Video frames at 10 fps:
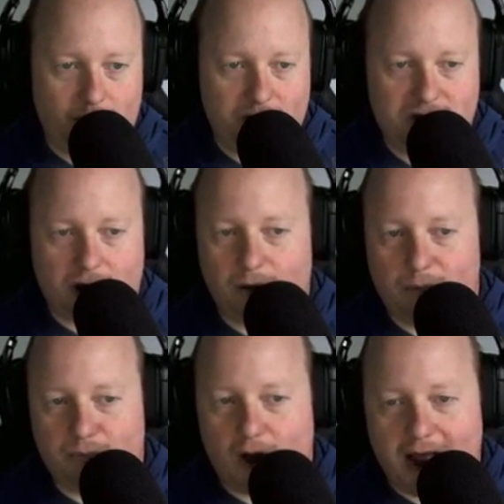what's called
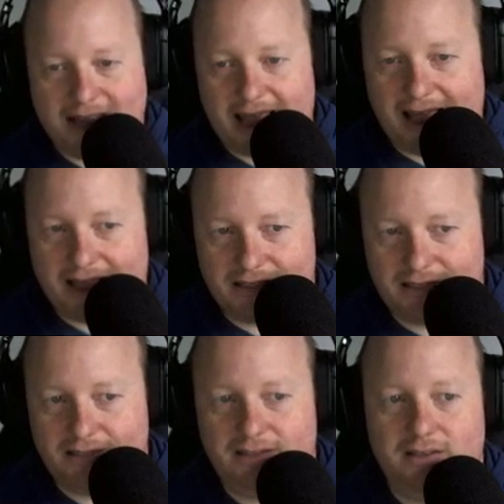a
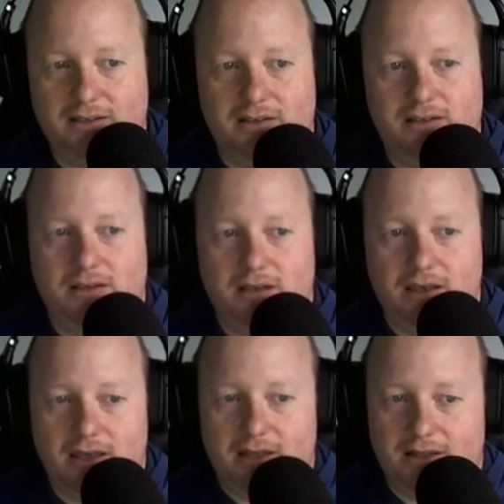broadcast.
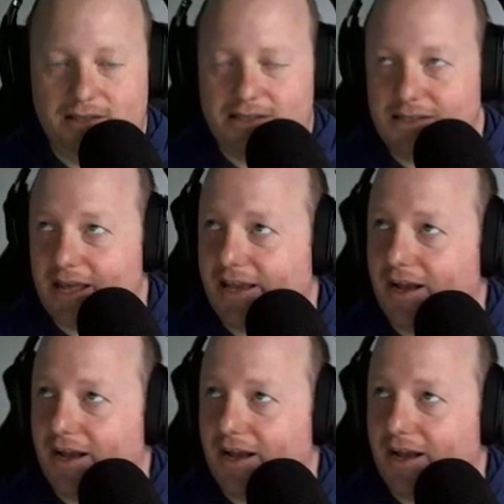This is like